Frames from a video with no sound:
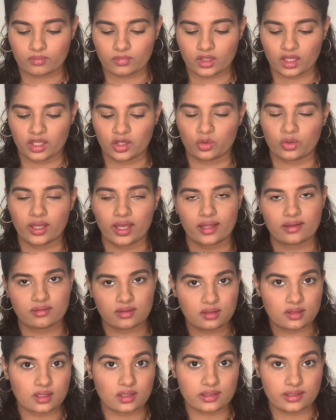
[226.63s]
you can
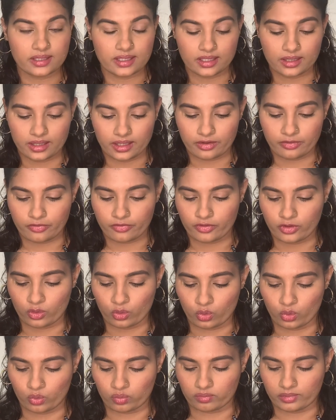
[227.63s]
still see if
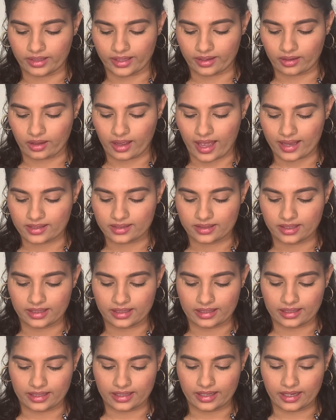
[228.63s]
you like
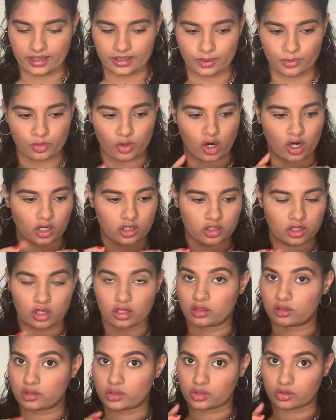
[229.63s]
accidentally get the product
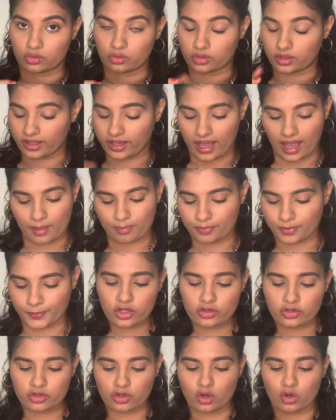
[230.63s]
onto the cap.
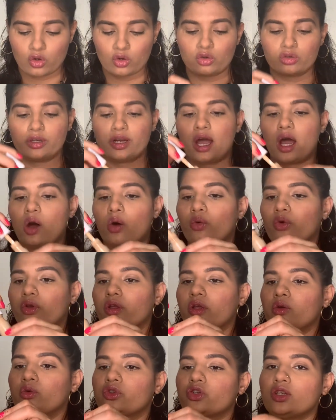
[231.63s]
So now
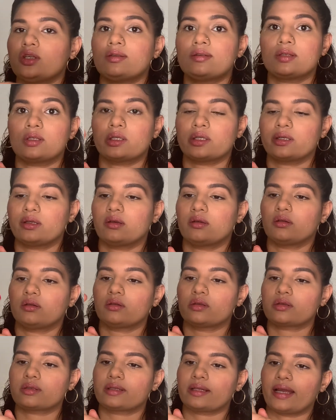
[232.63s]
you just
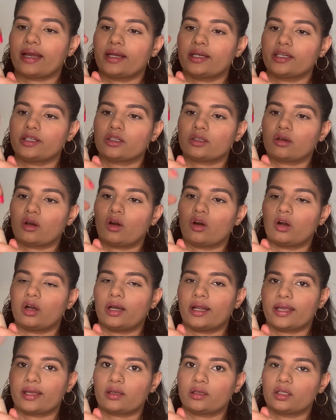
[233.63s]
slide it or
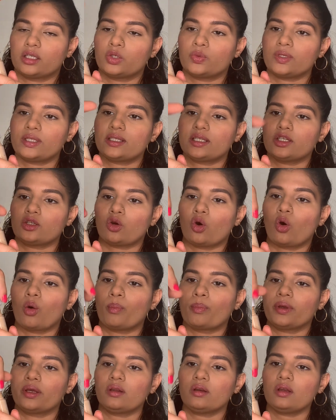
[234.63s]
like twist it
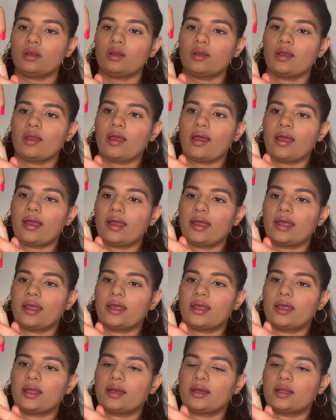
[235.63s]
open,
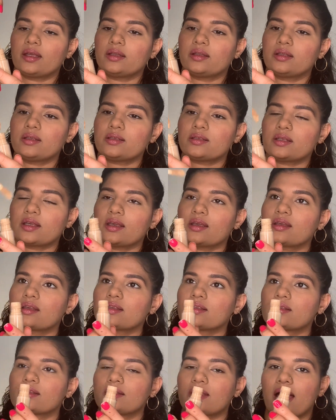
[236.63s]
and this
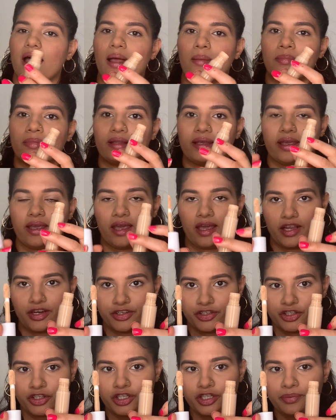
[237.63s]
is the
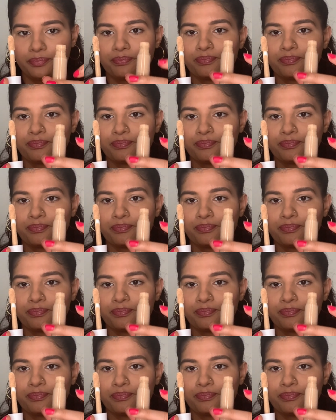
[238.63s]
applicator.